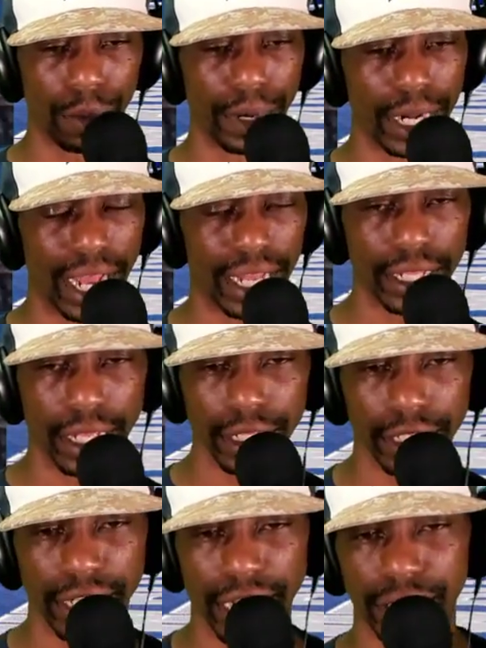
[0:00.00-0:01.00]
but at the end of
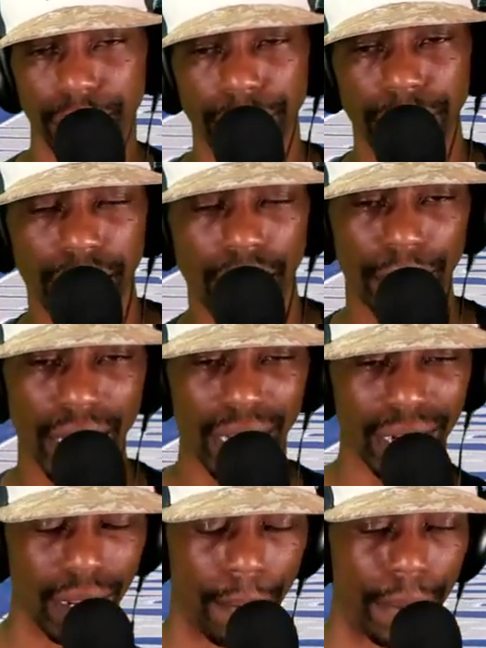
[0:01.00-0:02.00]
the day, to me, I'm not
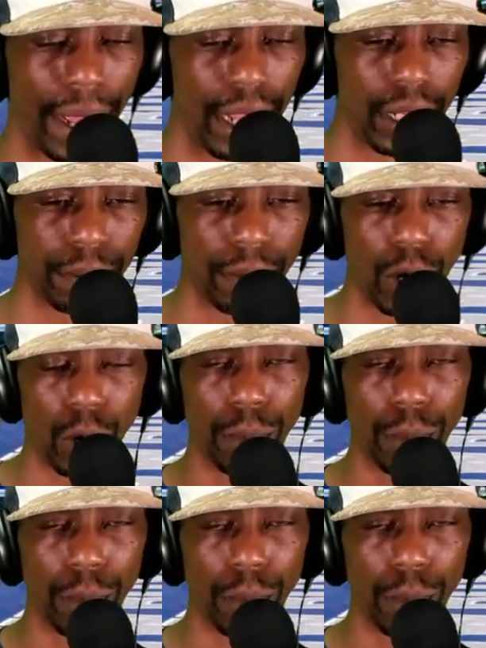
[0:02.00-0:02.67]
in a panic mode,